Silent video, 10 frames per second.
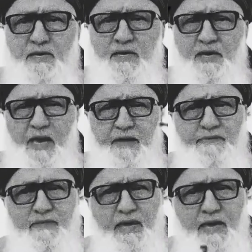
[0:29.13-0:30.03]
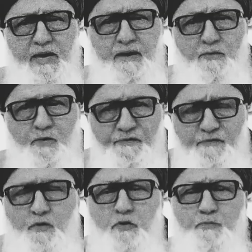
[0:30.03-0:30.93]
And they were
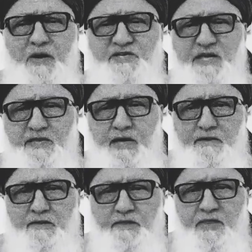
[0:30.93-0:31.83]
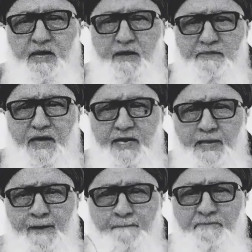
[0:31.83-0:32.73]
fooled by shaitan to think that
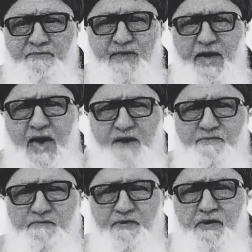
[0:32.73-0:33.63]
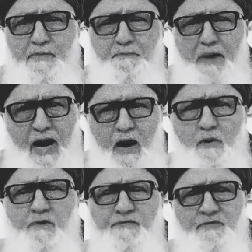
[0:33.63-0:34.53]
they have a very
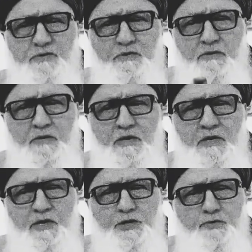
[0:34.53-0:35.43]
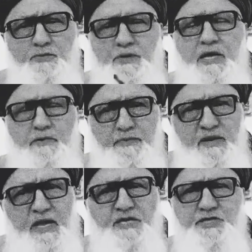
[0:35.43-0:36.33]
powerful, unique
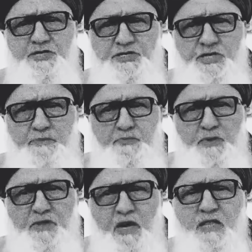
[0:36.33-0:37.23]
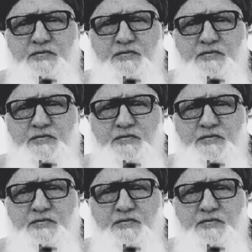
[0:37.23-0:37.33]
relationship with Allah,